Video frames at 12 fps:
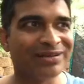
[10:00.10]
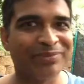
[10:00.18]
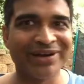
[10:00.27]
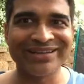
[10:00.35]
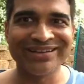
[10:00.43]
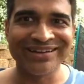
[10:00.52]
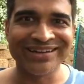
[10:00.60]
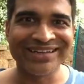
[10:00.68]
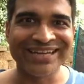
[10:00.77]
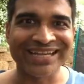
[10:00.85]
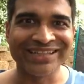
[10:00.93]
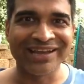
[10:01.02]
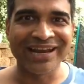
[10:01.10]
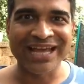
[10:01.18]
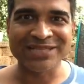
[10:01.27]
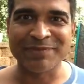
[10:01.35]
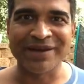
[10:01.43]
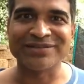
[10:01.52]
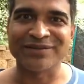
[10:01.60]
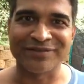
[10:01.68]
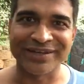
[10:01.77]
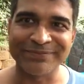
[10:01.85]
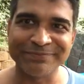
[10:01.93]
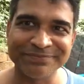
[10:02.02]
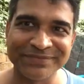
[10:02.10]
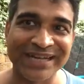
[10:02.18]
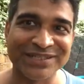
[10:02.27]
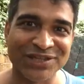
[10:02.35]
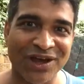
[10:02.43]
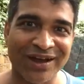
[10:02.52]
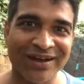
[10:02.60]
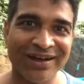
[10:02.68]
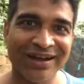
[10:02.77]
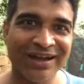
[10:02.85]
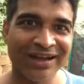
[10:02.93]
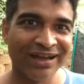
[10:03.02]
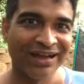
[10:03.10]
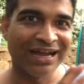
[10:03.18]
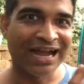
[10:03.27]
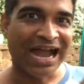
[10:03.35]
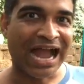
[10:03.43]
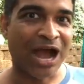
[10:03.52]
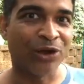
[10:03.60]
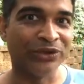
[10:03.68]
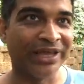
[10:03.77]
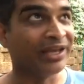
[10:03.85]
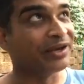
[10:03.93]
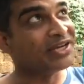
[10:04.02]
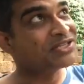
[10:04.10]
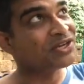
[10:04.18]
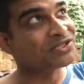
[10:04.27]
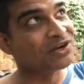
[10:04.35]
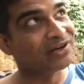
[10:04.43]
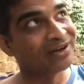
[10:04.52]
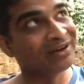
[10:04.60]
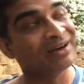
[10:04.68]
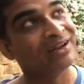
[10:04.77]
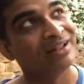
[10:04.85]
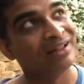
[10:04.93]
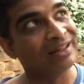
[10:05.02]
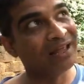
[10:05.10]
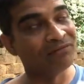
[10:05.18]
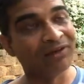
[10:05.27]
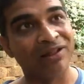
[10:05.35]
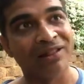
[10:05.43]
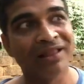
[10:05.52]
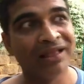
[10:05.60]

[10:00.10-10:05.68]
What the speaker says: separate the technical aspects of it, that song, how they reached a certain level,